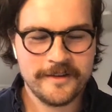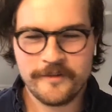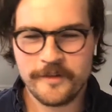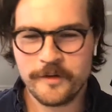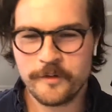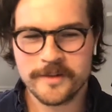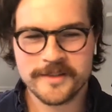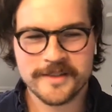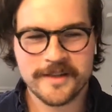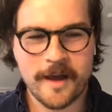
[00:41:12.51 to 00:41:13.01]
If
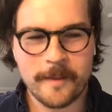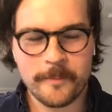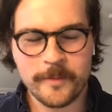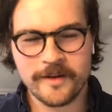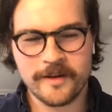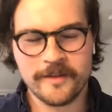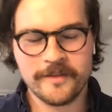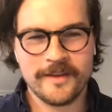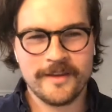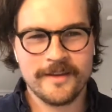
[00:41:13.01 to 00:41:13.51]
anyone wants to hop
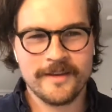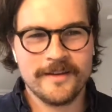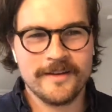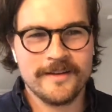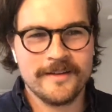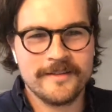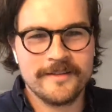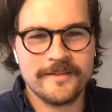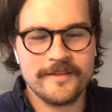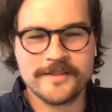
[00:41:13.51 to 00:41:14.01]
in on the
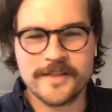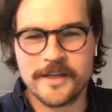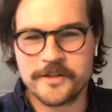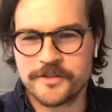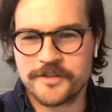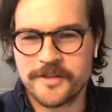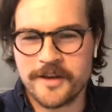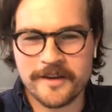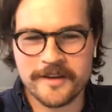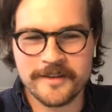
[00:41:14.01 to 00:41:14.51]
uh, the
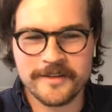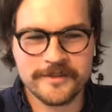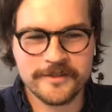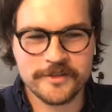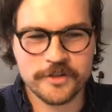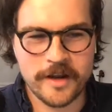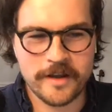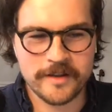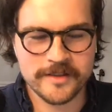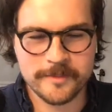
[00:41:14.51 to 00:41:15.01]
session talk
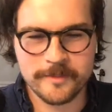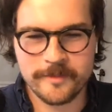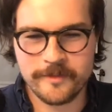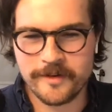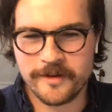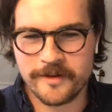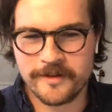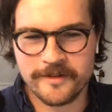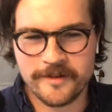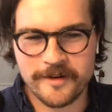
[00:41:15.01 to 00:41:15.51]
and try out some of
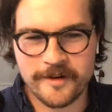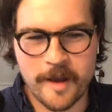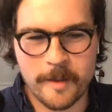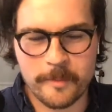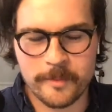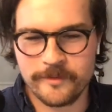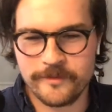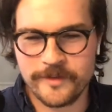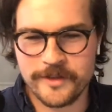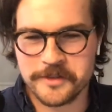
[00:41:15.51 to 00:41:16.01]
our, our
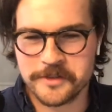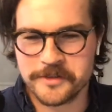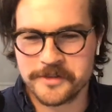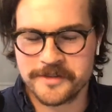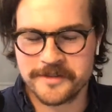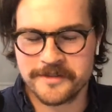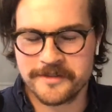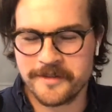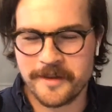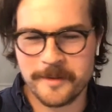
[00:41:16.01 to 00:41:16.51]
Hopin
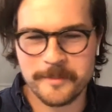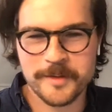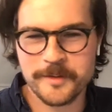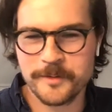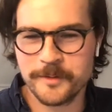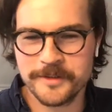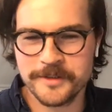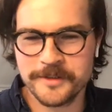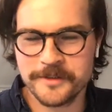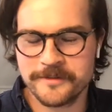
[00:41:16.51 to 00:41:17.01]
features, that'd be
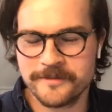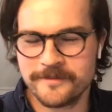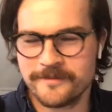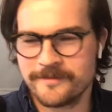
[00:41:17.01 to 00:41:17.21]
cool too.